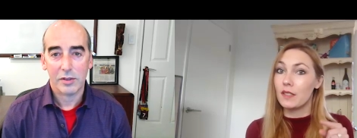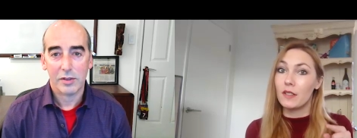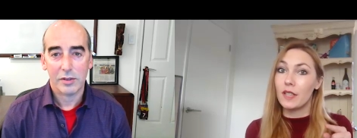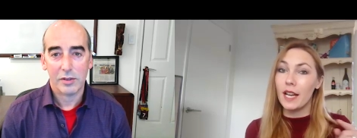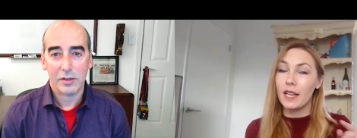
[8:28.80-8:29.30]

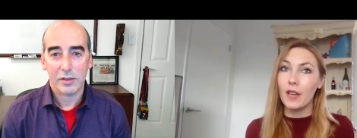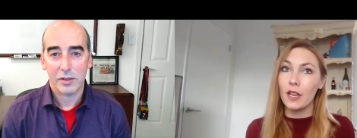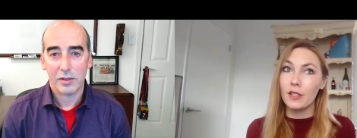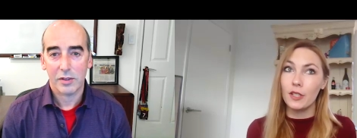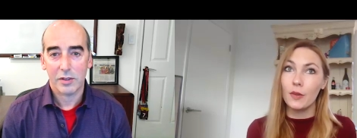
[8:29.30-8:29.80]
Speaker 1: necessarily
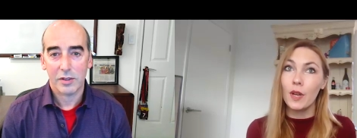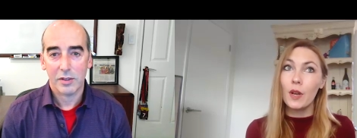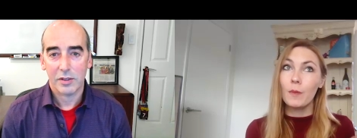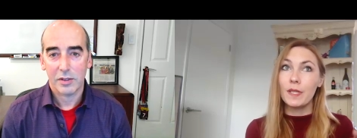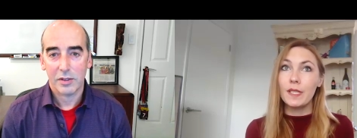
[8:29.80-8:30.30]
adding value to
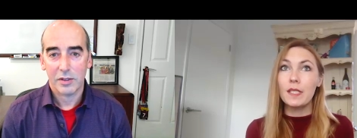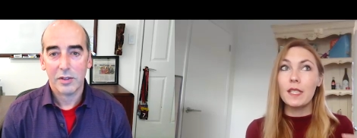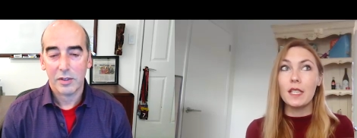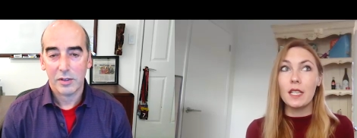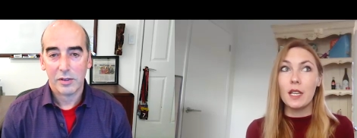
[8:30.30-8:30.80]
you, but
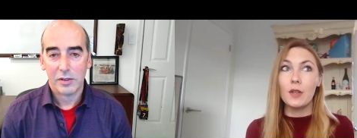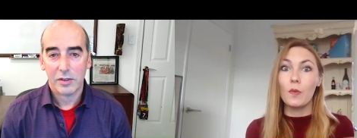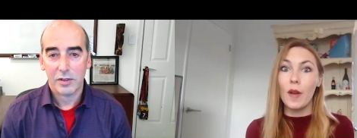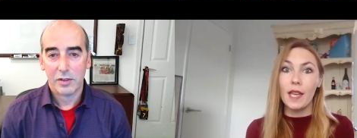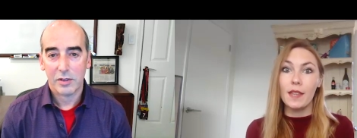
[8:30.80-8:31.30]
since they did it
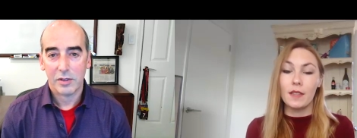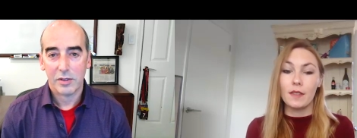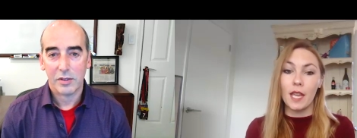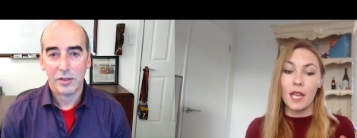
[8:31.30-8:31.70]
in a way that